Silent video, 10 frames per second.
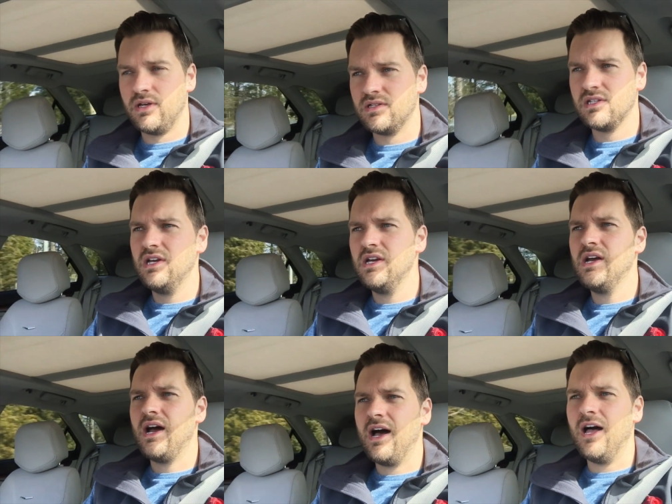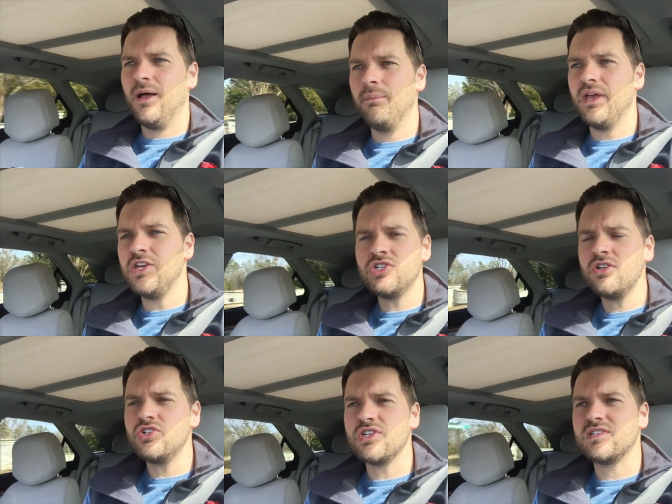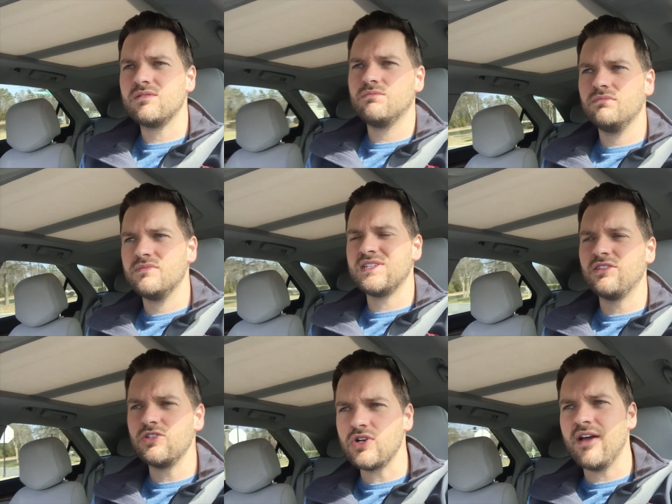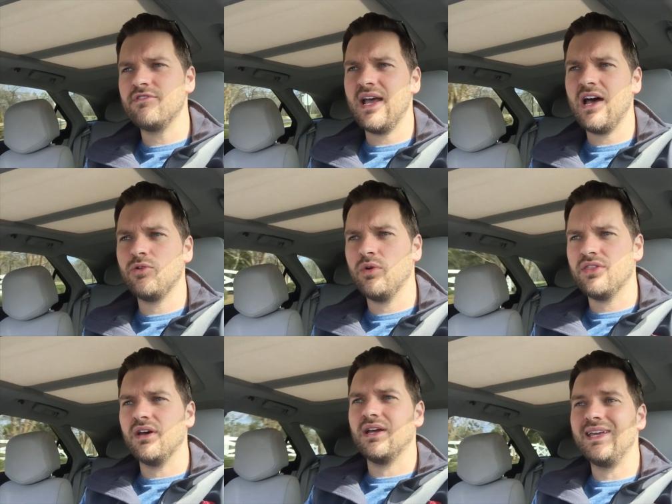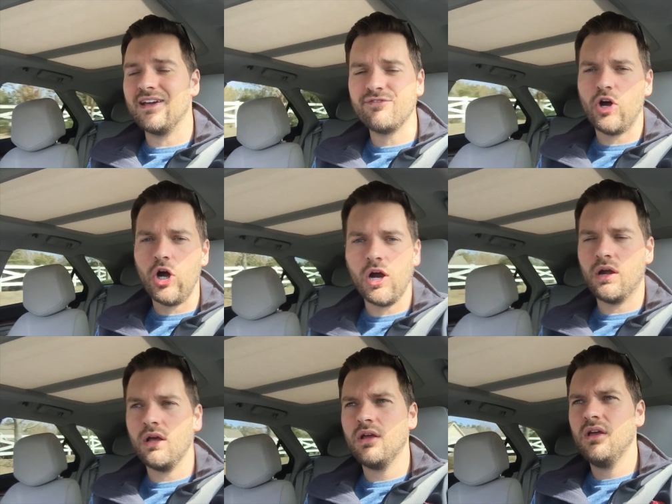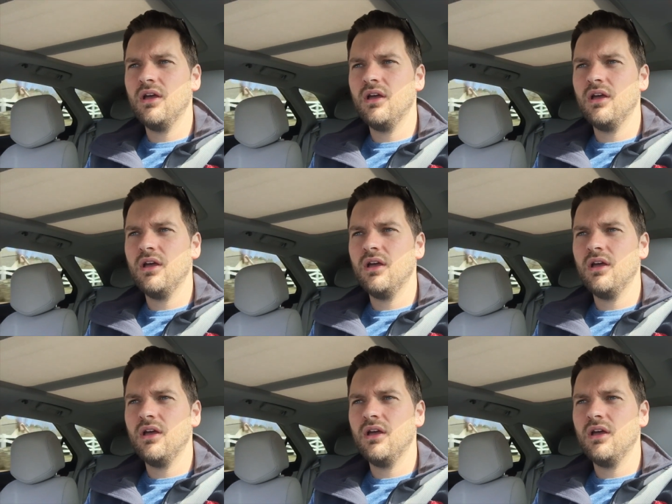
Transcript: place. Um, he should have just sent the driver down with a gift card